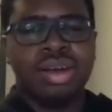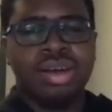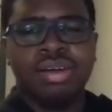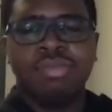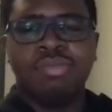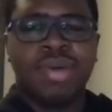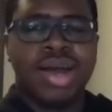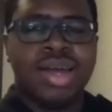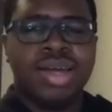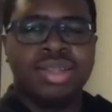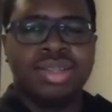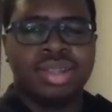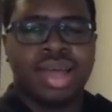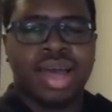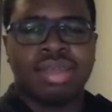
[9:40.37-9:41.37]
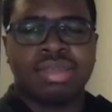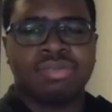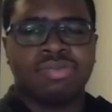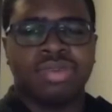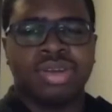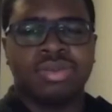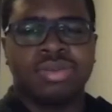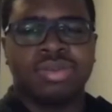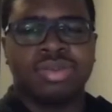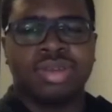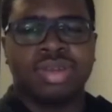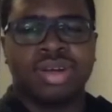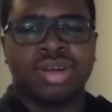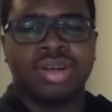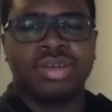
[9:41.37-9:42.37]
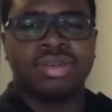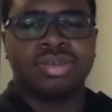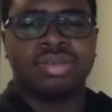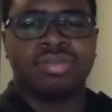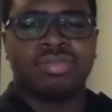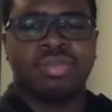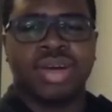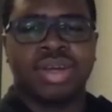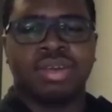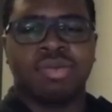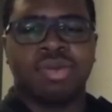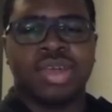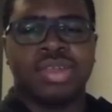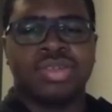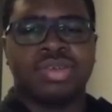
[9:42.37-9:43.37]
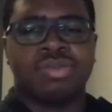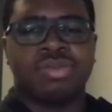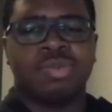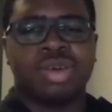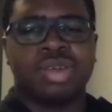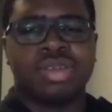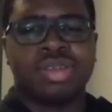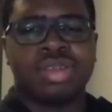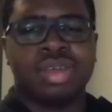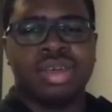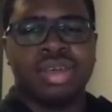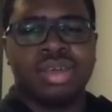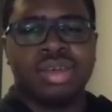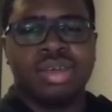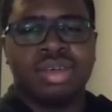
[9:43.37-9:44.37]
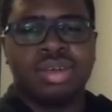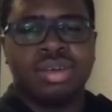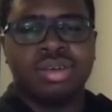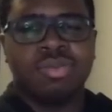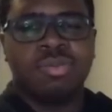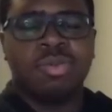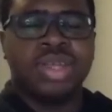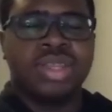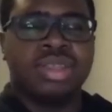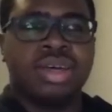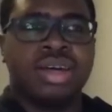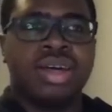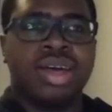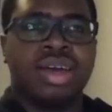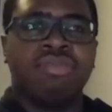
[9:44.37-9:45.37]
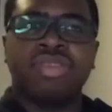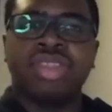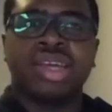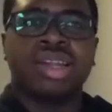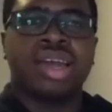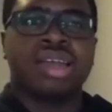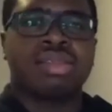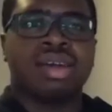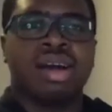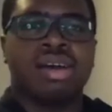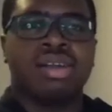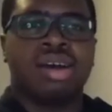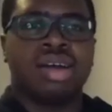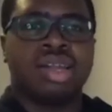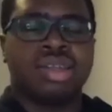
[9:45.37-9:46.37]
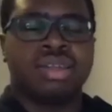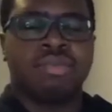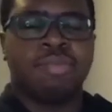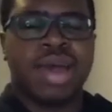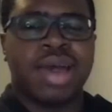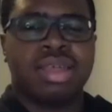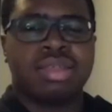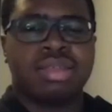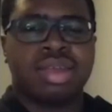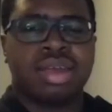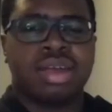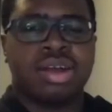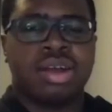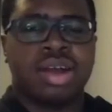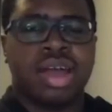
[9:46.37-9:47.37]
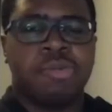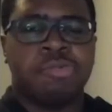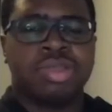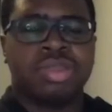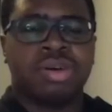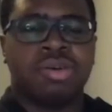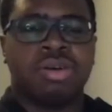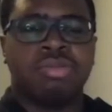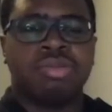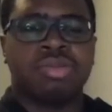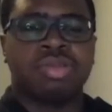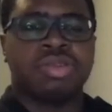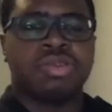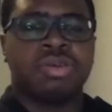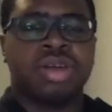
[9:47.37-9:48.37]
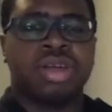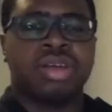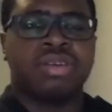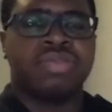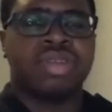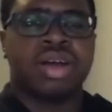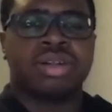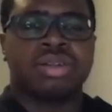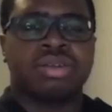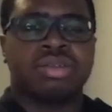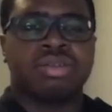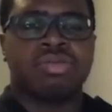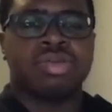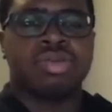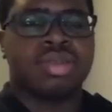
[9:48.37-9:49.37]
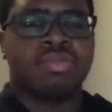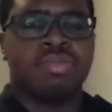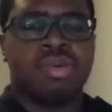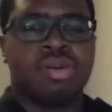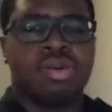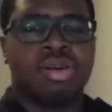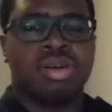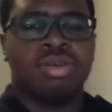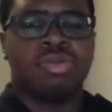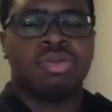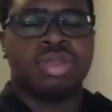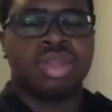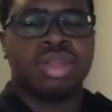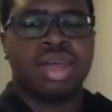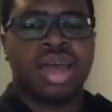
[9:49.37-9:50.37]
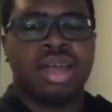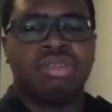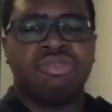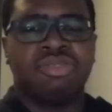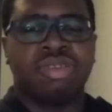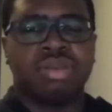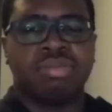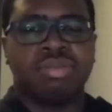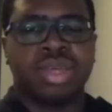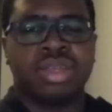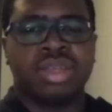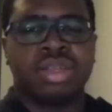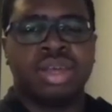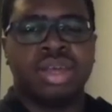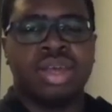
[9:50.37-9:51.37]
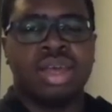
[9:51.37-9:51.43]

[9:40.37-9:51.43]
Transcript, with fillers: my last real bugging question was, with everything that's gone on in the past year and with the horrible story of Dr. Susan Moore, who was denied treatment,